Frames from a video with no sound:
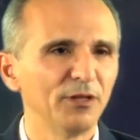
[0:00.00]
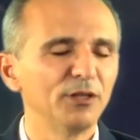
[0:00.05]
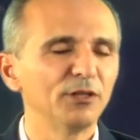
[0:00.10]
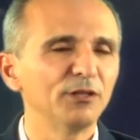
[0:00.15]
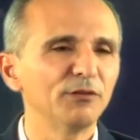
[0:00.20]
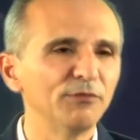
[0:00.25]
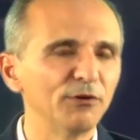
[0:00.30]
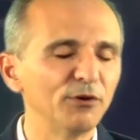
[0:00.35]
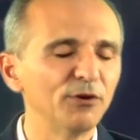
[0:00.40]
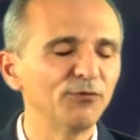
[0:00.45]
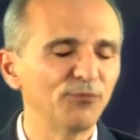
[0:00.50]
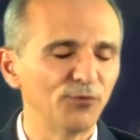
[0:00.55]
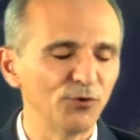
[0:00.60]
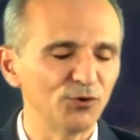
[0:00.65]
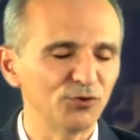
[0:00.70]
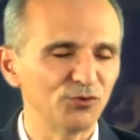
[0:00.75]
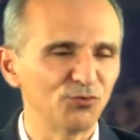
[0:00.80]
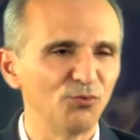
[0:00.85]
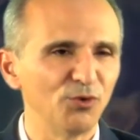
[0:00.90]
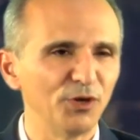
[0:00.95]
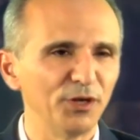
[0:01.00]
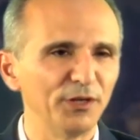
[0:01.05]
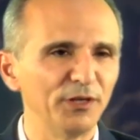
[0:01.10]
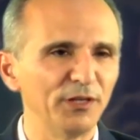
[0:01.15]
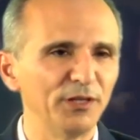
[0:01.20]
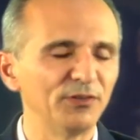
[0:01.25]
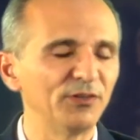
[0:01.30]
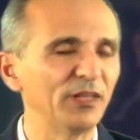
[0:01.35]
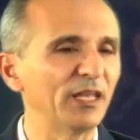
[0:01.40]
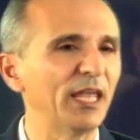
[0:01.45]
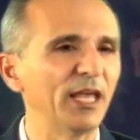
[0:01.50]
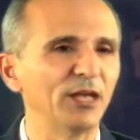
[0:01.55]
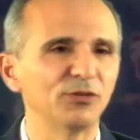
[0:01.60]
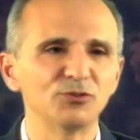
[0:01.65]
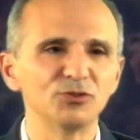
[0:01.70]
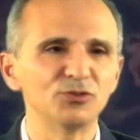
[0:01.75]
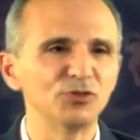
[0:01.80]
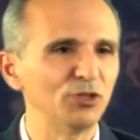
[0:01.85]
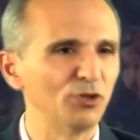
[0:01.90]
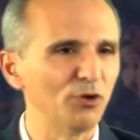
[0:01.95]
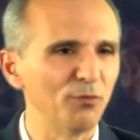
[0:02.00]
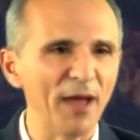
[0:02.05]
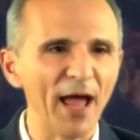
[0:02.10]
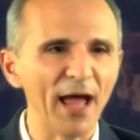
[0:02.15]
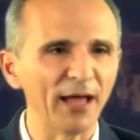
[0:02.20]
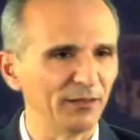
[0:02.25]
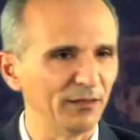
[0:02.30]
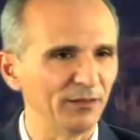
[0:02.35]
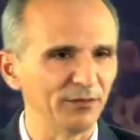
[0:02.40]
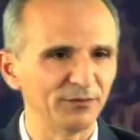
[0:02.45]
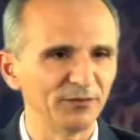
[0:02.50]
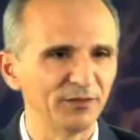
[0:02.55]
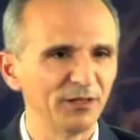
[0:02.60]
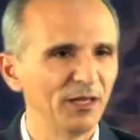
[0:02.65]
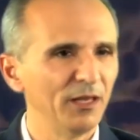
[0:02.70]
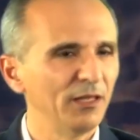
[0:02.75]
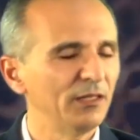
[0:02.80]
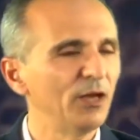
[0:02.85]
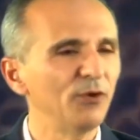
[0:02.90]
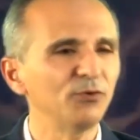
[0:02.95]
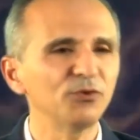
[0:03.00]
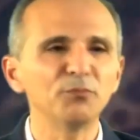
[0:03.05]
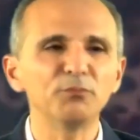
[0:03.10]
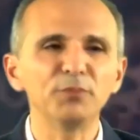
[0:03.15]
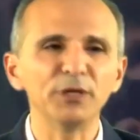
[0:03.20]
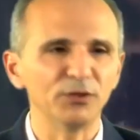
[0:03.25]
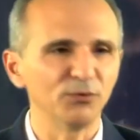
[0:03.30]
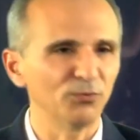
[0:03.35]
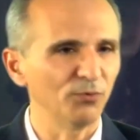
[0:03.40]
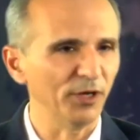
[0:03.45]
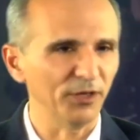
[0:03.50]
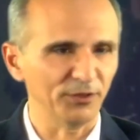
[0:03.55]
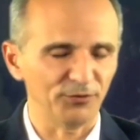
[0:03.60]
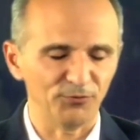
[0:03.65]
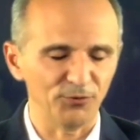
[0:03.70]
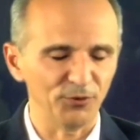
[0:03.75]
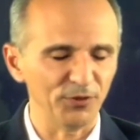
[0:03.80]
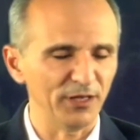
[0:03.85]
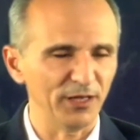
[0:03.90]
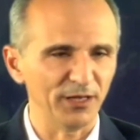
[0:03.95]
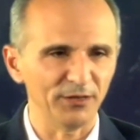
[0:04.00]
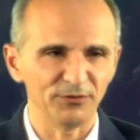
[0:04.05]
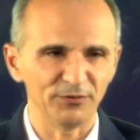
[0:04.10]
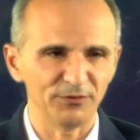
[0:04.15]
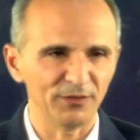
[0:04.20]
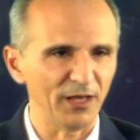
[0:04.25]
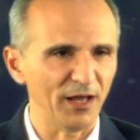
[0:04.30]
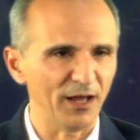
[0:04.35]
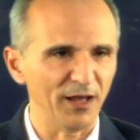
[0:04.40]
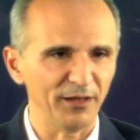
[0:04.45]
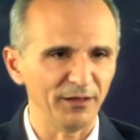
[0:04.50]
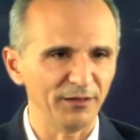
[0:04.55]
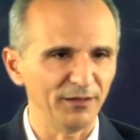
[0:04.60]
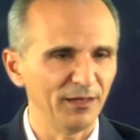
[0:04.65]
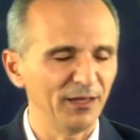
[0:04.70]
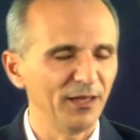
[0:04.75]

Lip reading: The very first one is the Cancer Genome Atlas. That was a big risk for the NCI.